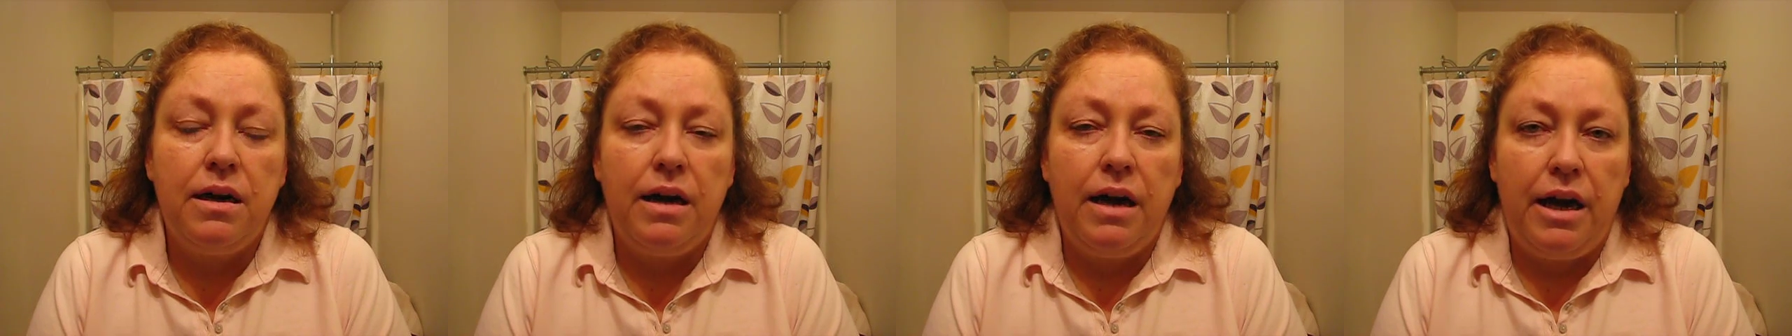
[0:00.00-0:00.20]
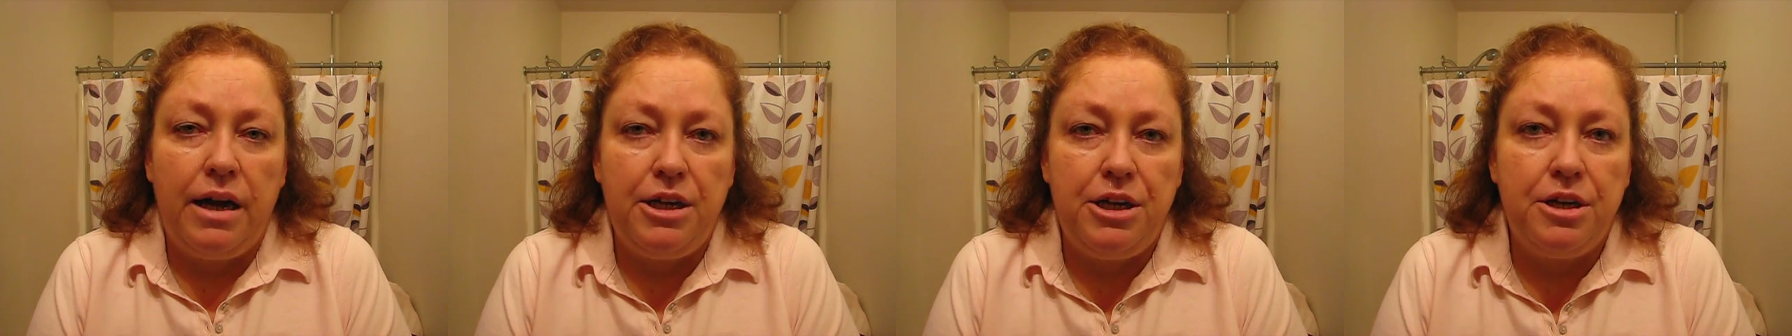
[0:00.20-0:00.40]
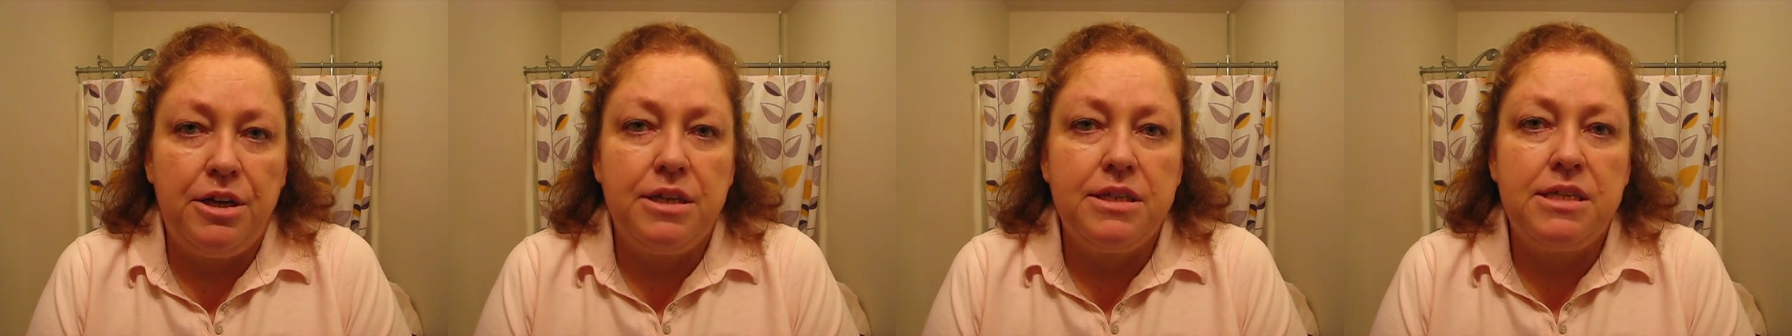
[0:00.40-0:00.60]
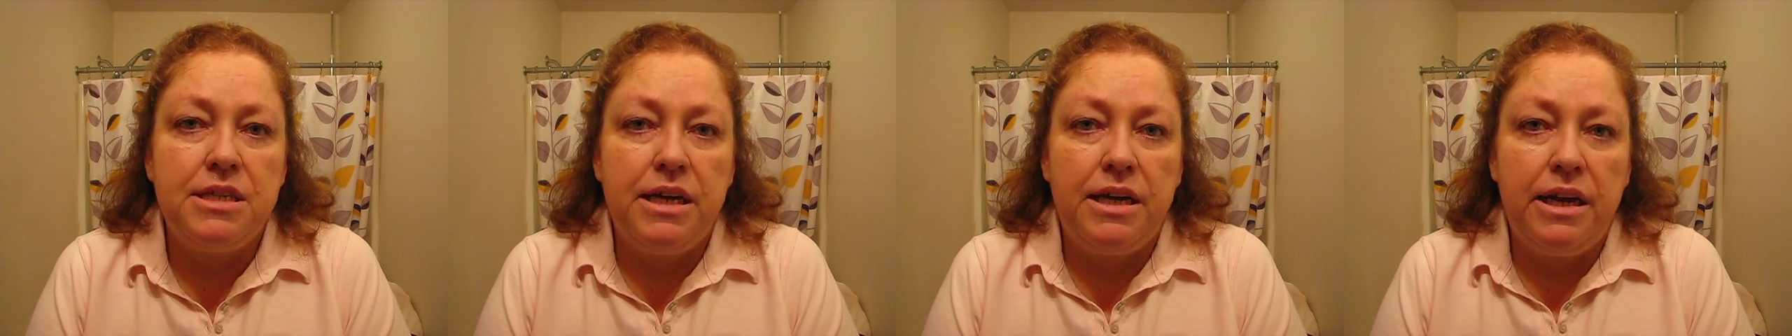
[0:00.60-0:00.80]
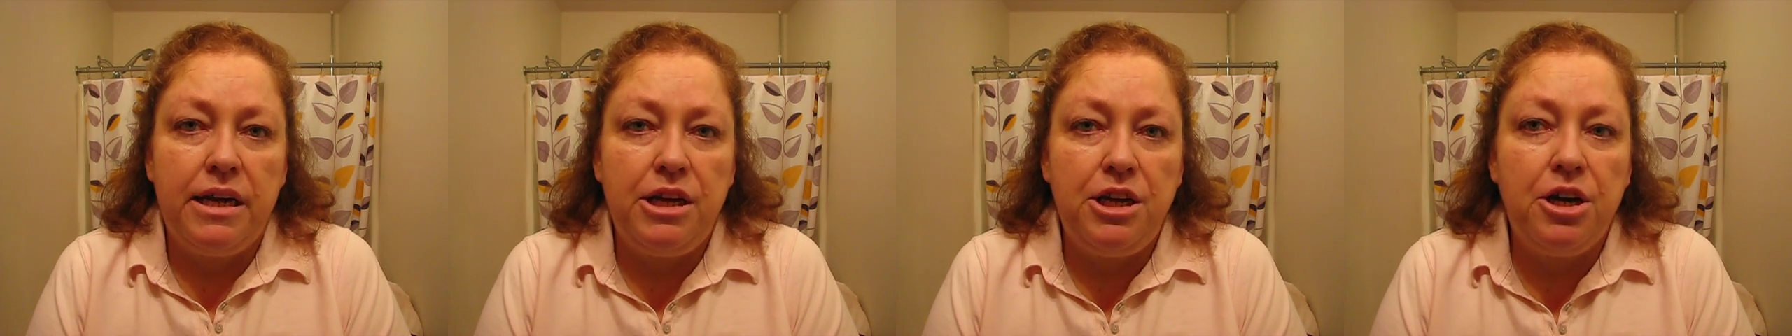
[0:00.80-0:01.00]
And you can
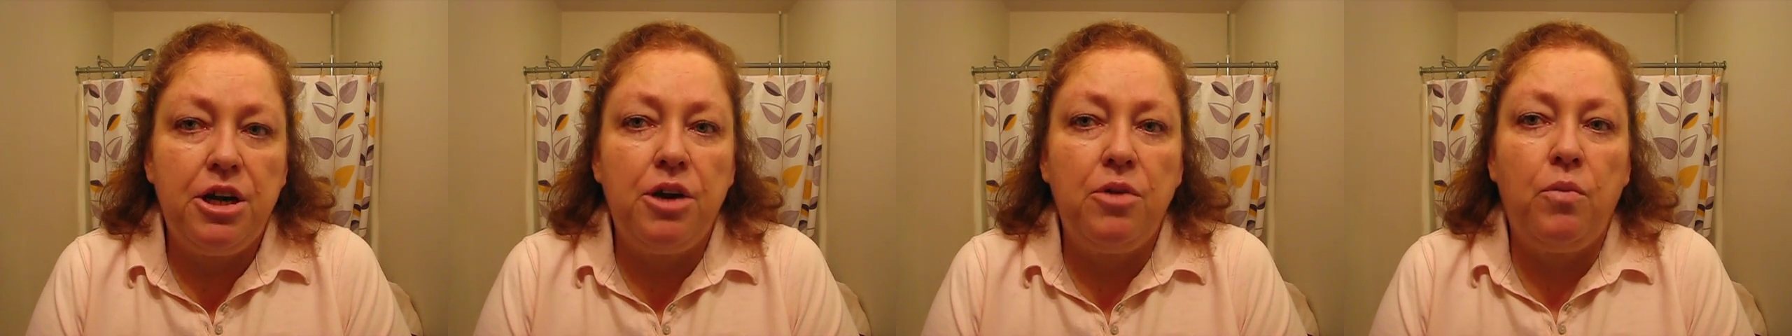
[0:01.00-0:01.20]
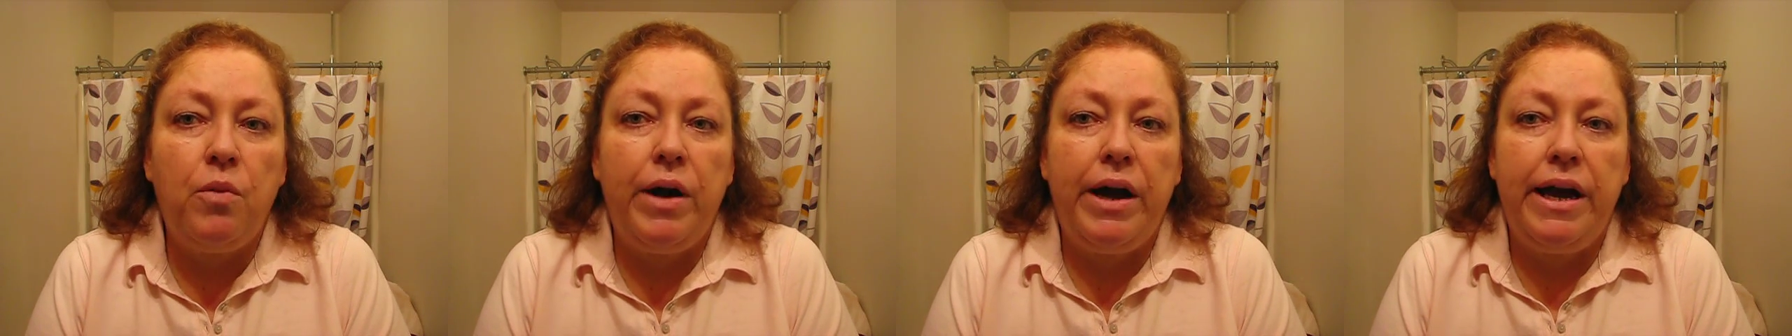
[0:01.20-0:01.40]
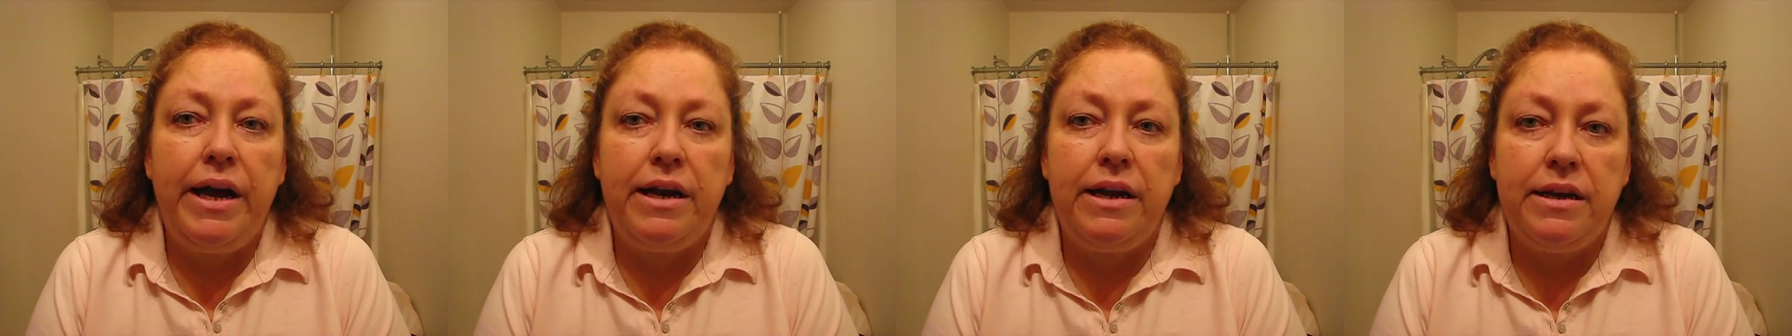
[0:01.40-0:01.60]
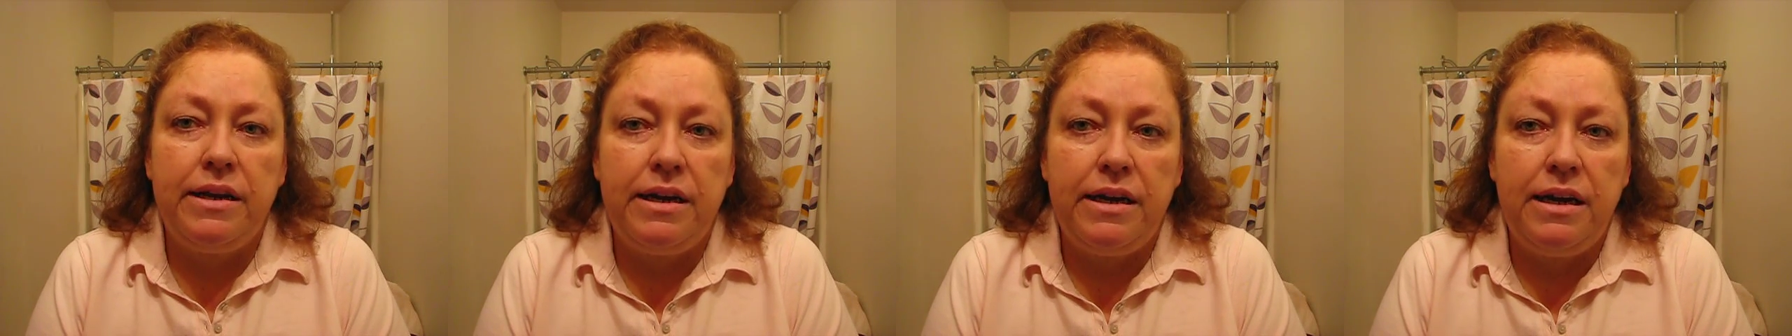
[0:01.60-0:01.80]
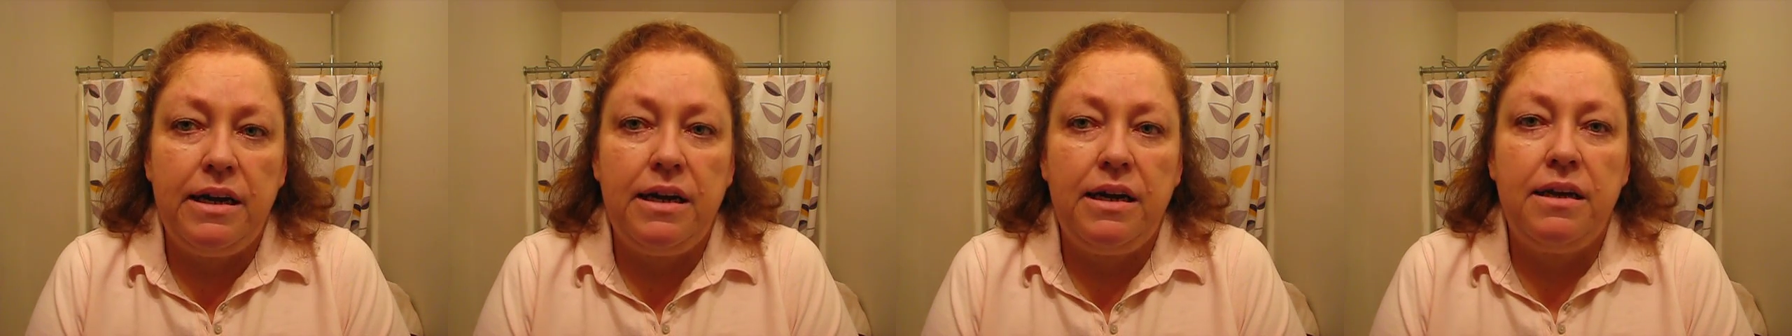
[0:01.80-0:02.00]
sit and you can wait and
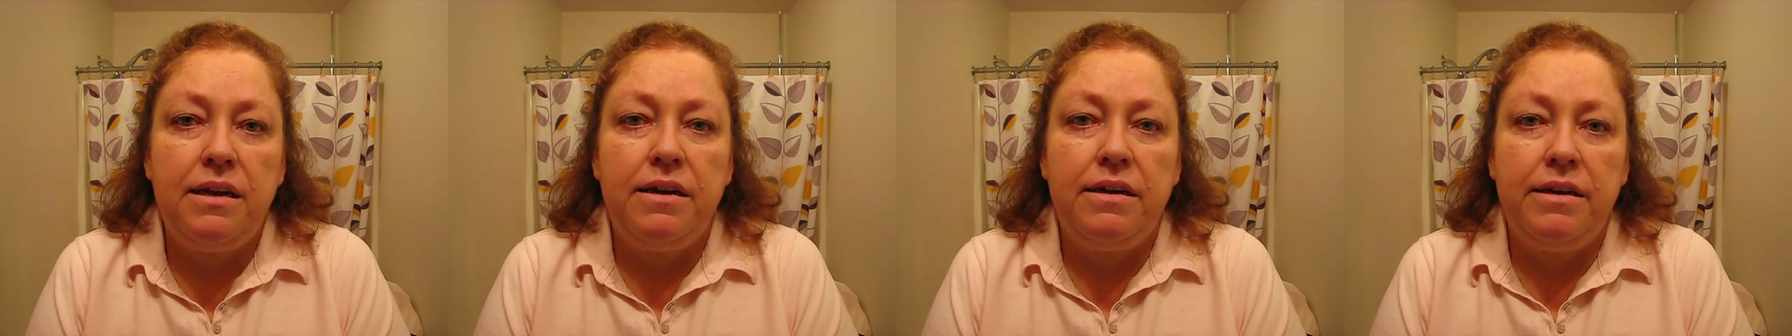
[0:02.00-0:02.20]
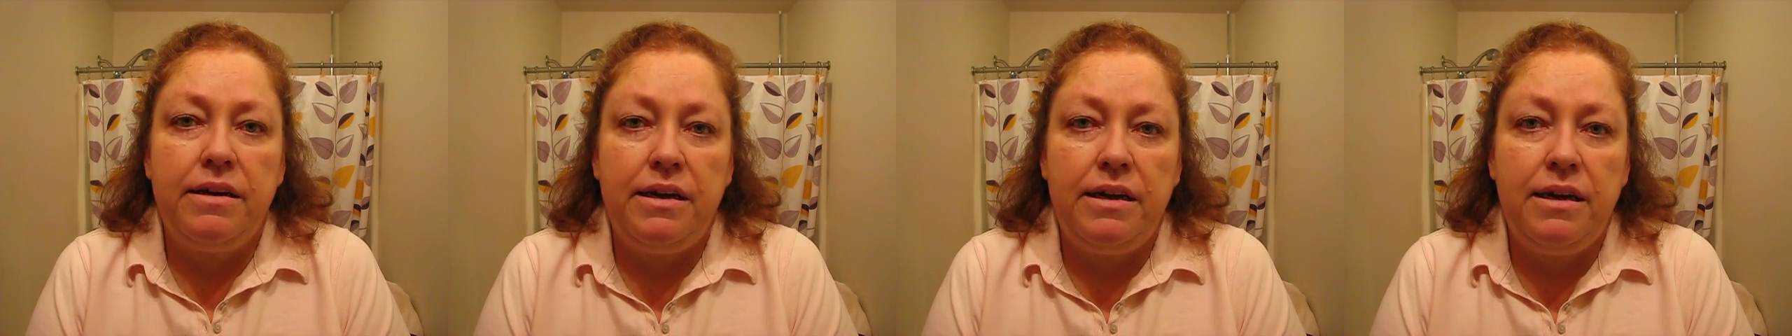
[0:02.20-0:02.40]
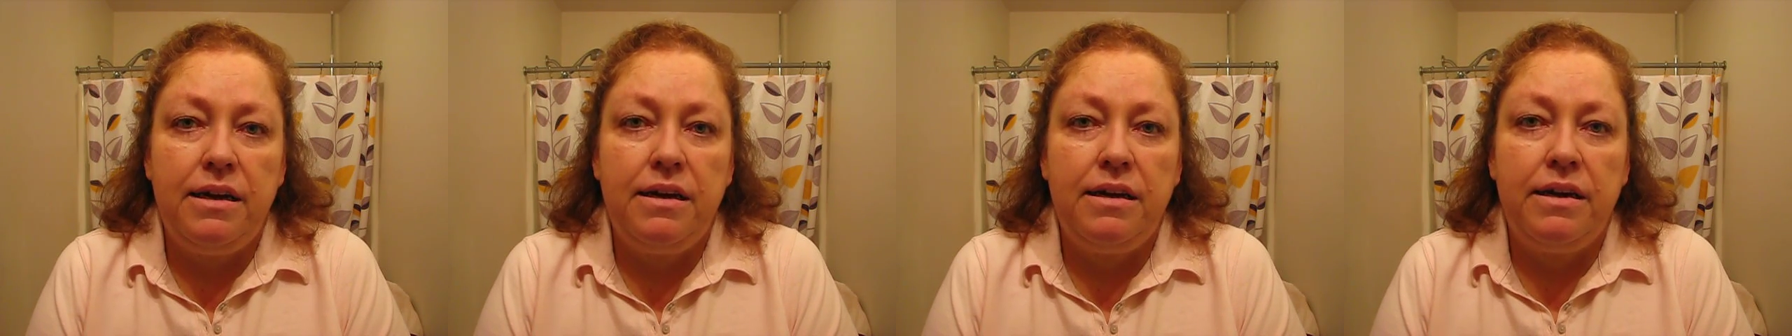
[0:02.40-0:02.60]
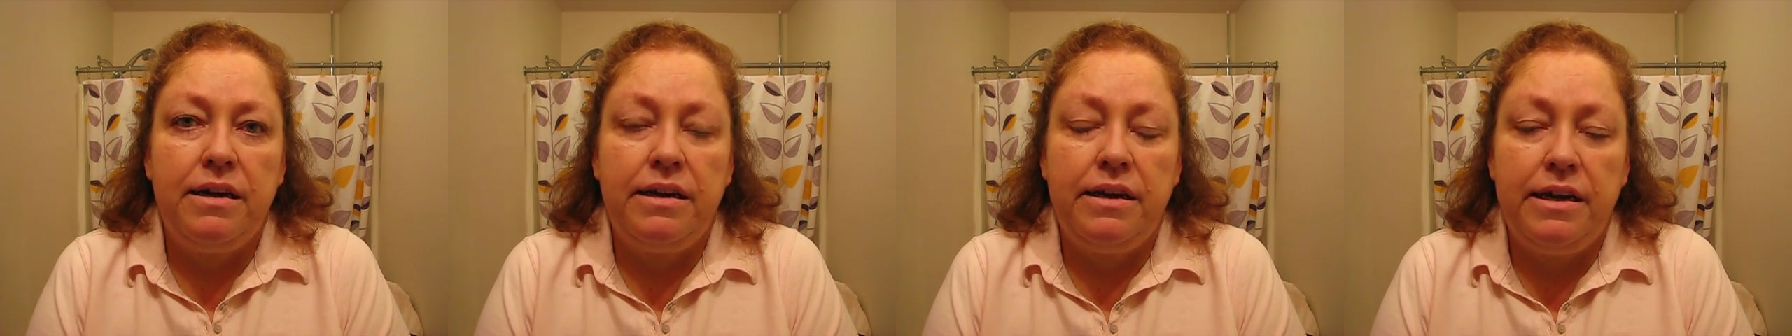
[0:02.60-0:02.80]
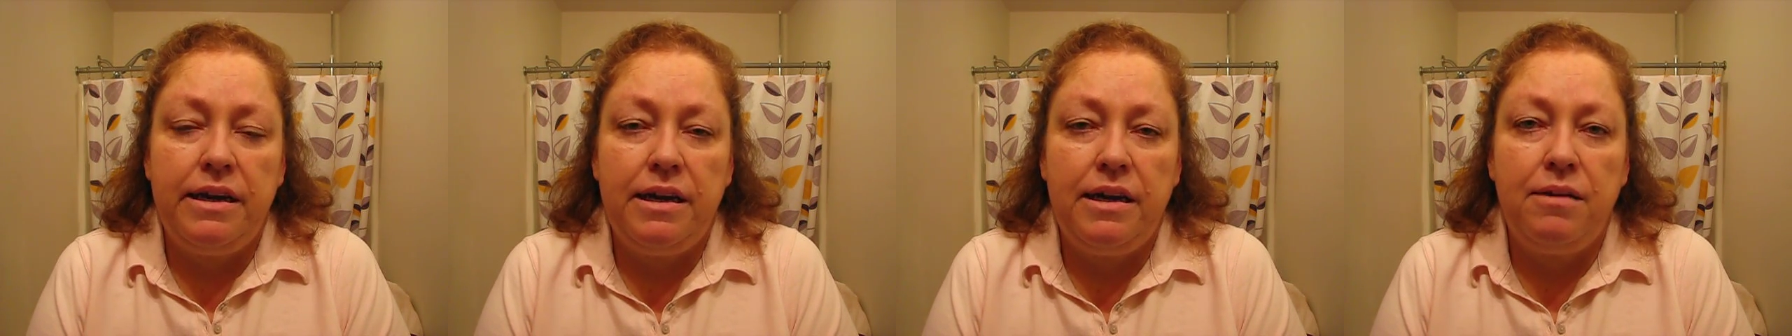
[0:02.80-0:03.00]
eat and eat
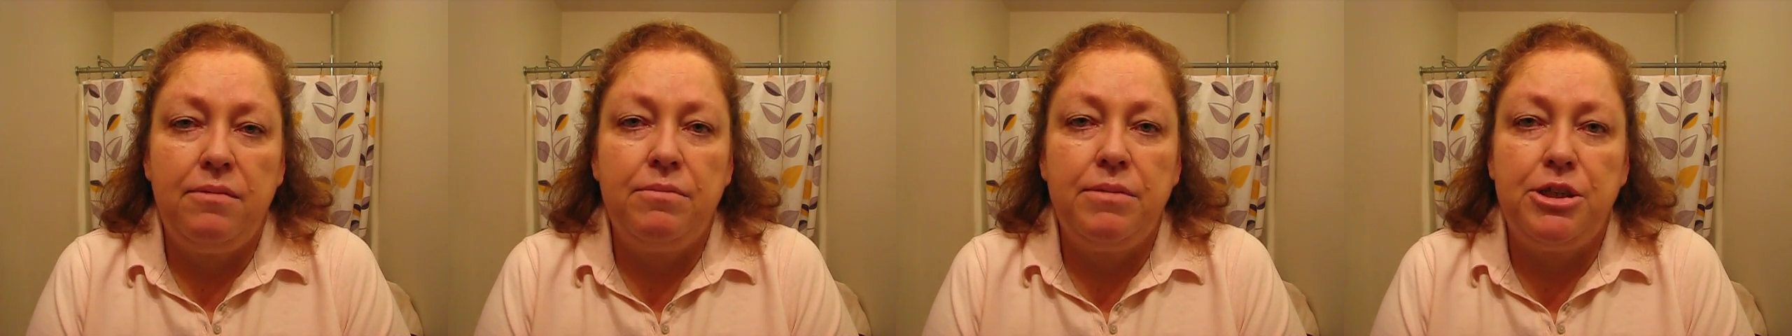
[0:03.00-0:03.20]
and eat,